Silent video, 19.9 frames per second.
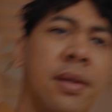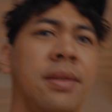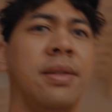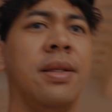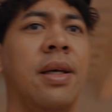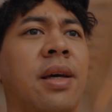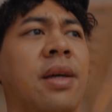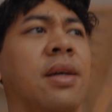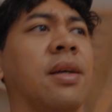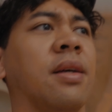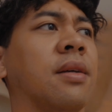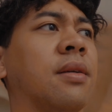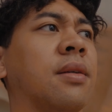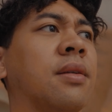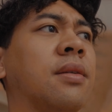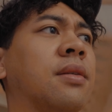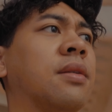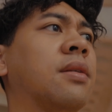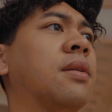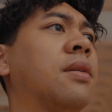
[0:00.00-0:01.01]
Dang,
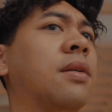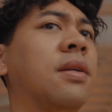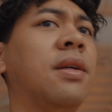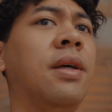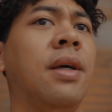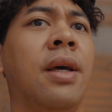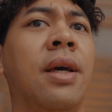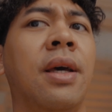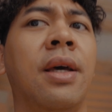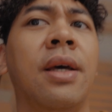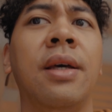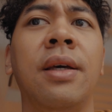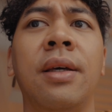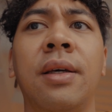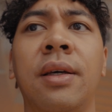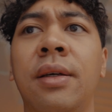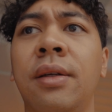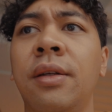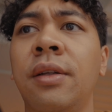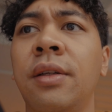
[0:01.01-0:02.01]

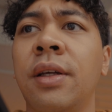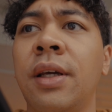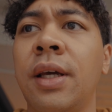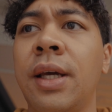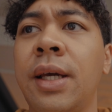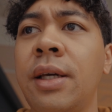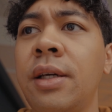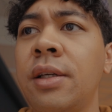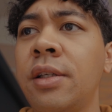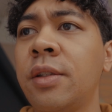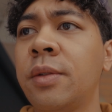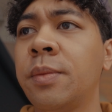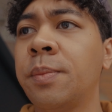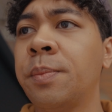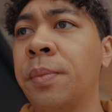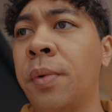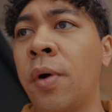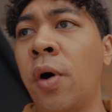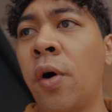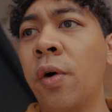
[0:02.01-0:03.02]
it is
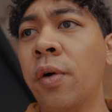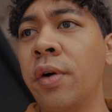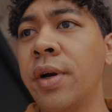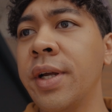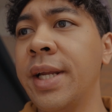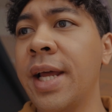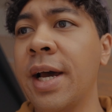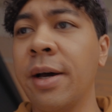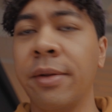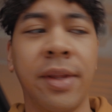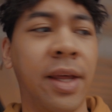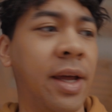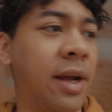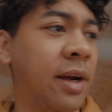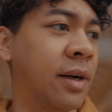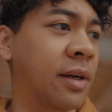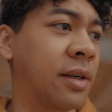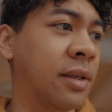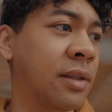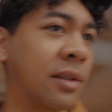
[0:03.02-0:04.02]
pouring out
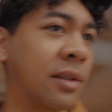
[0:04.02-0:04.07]
there.